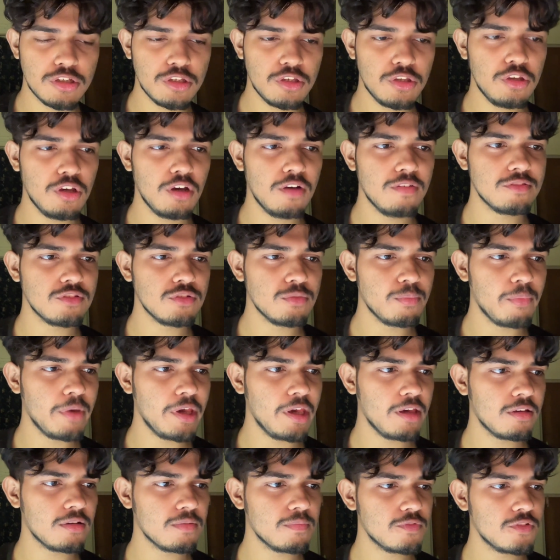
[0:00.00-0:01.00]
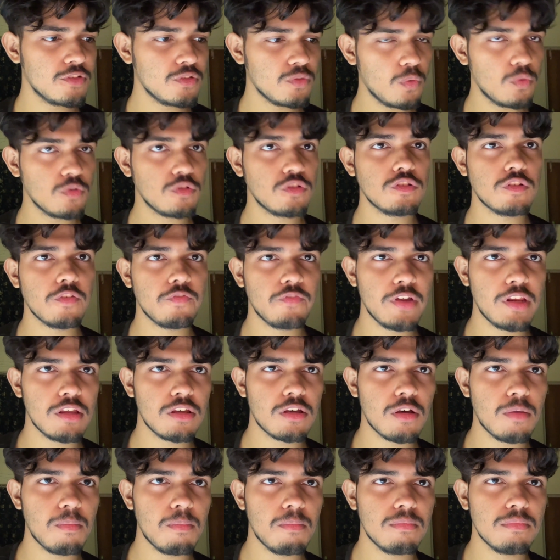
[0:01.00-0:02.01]
You have to make up sources of
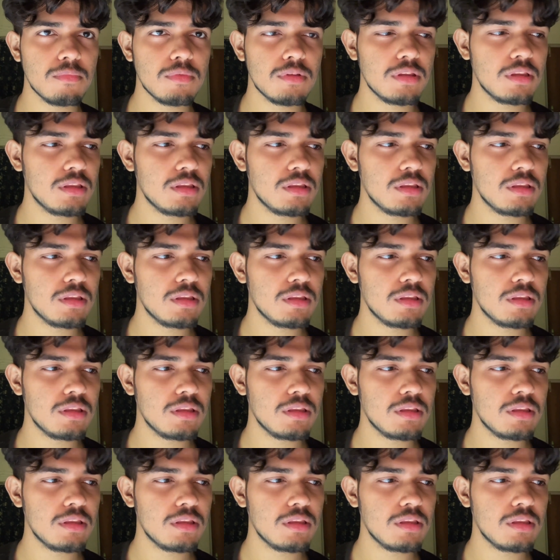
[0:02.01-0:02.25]
income